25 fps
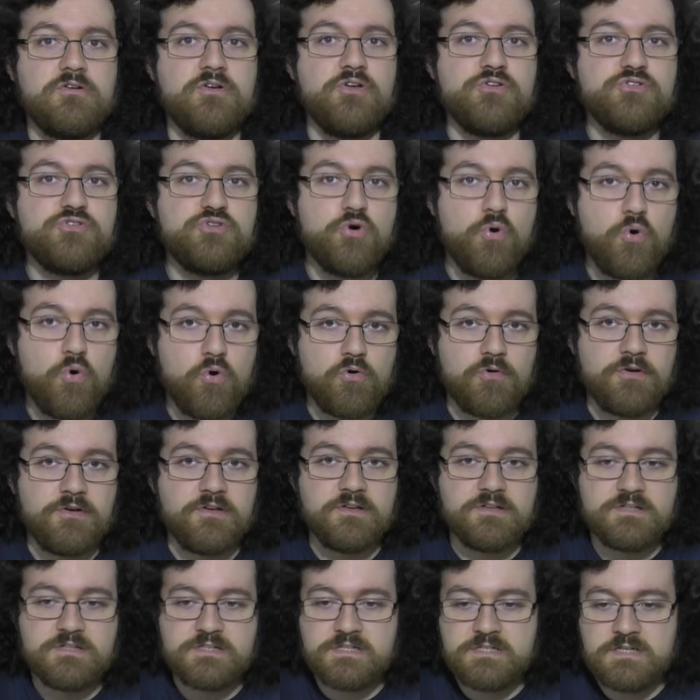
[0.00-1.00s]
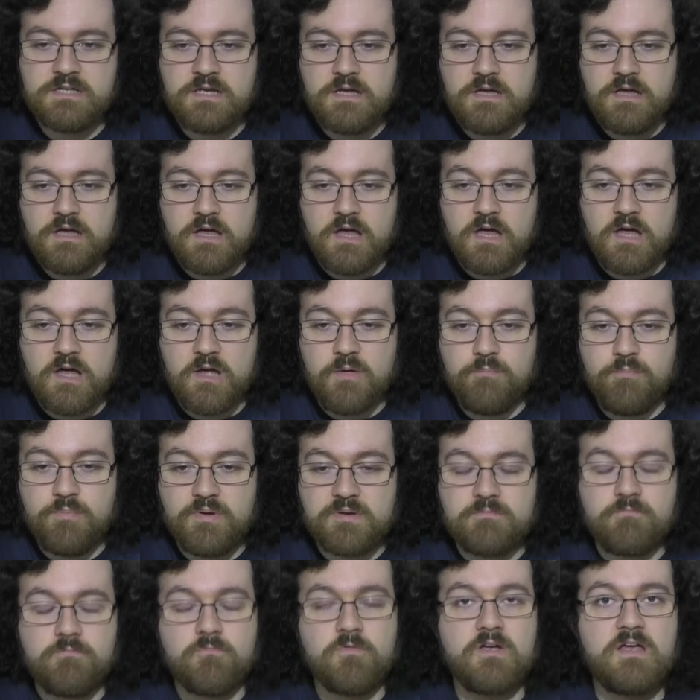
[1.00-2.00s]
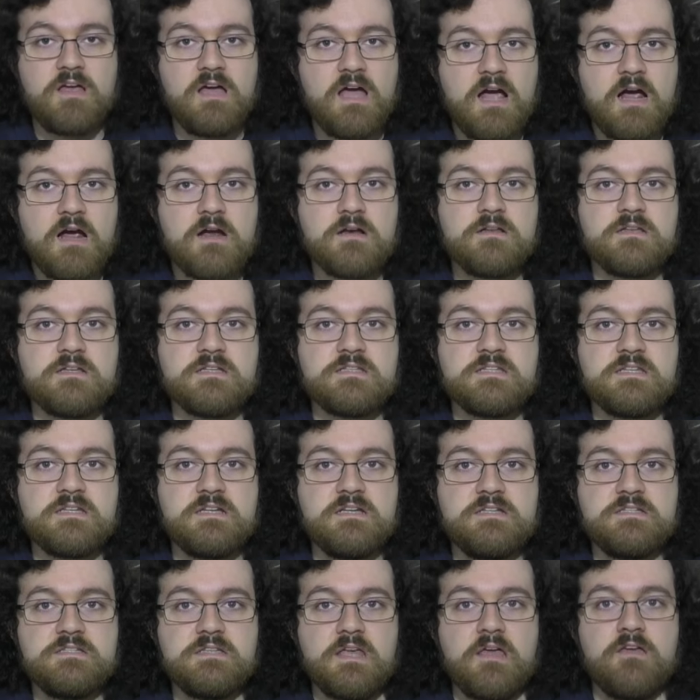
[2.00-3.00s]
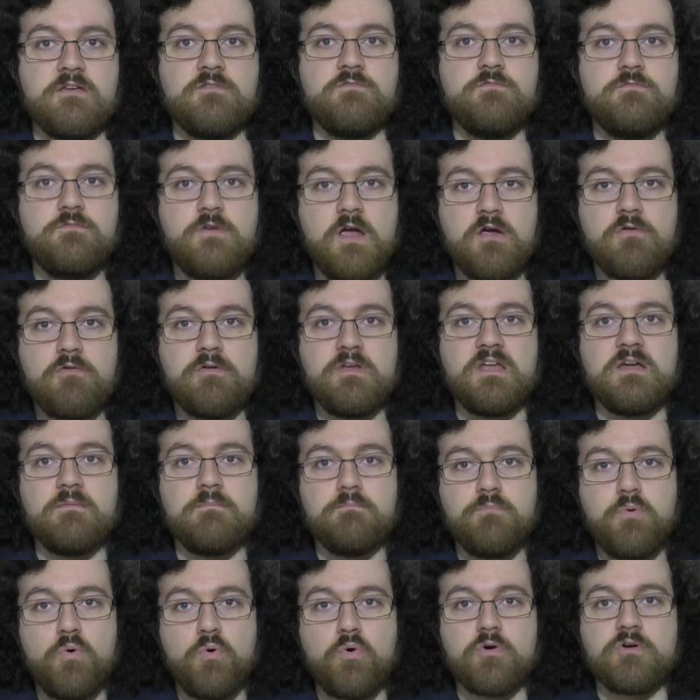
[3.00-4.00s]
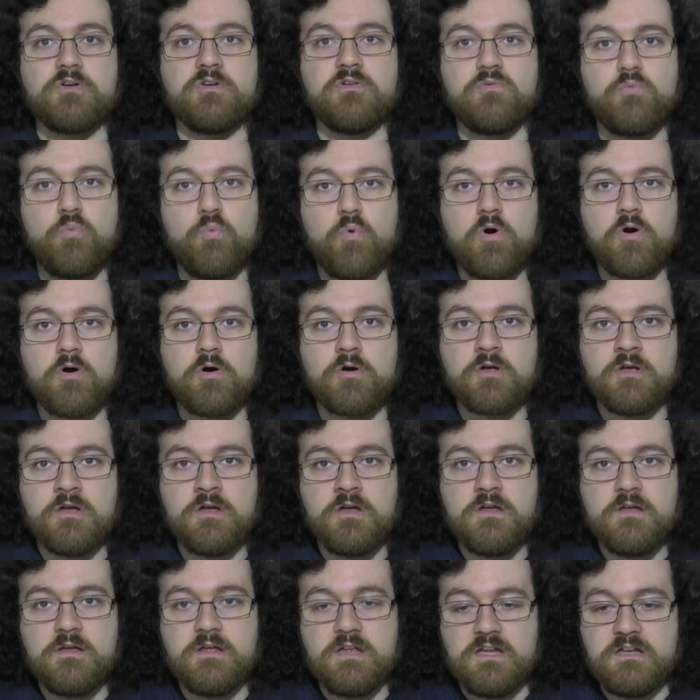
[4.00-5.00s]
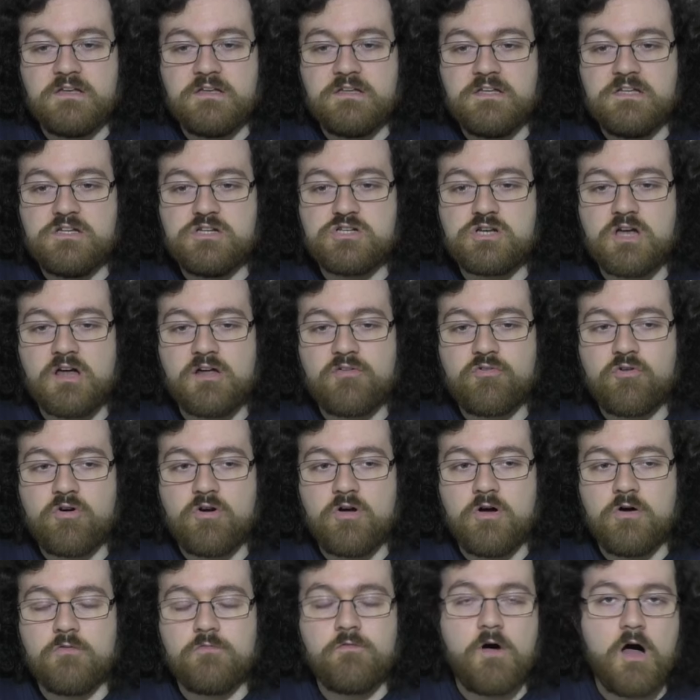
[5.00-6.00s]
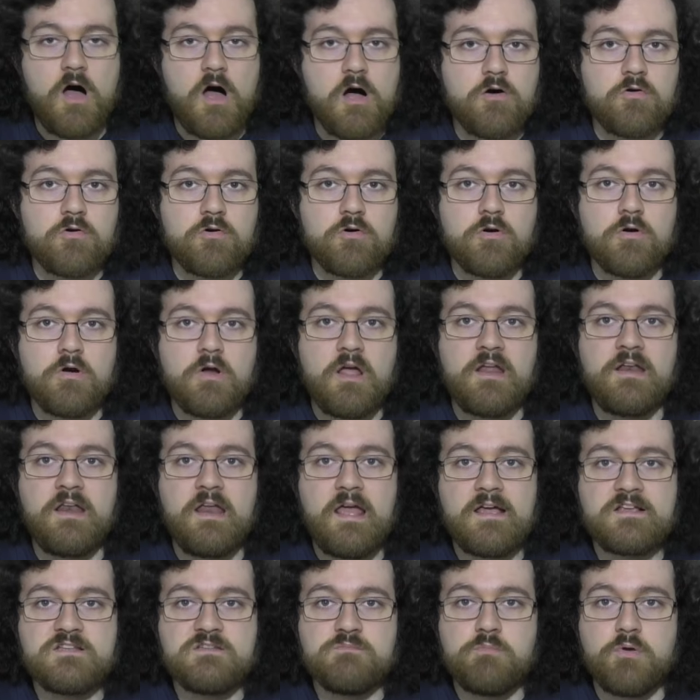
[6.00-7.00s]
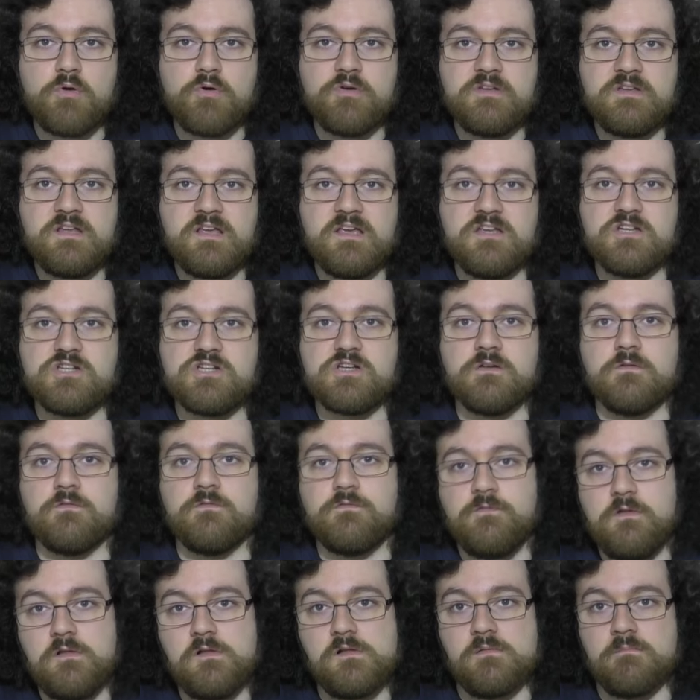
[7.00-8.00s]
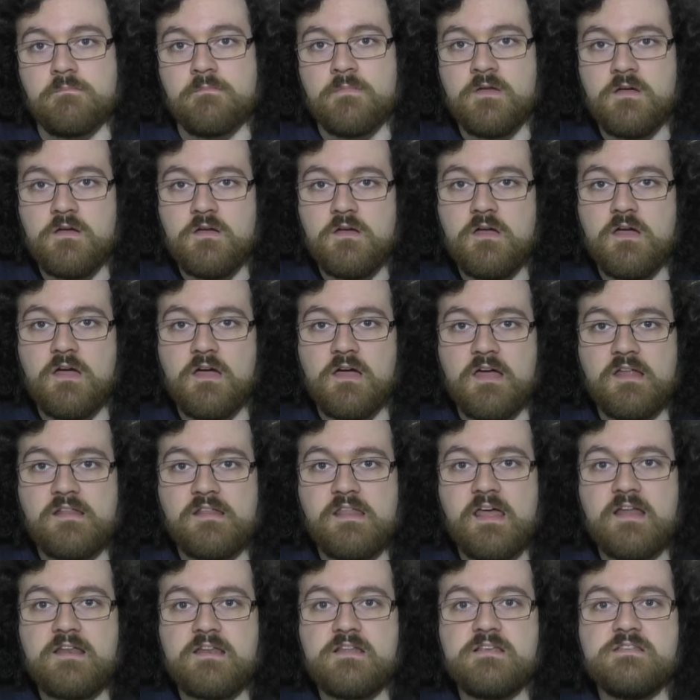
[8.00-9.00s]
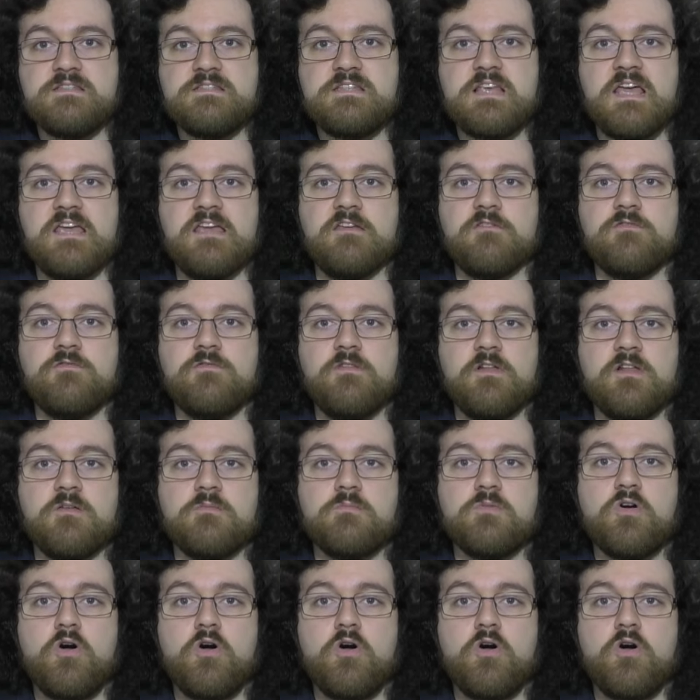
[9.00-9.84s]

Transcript: notorious, but regardless, it is a very important work in the genre of horror and exploitation film, and that is a film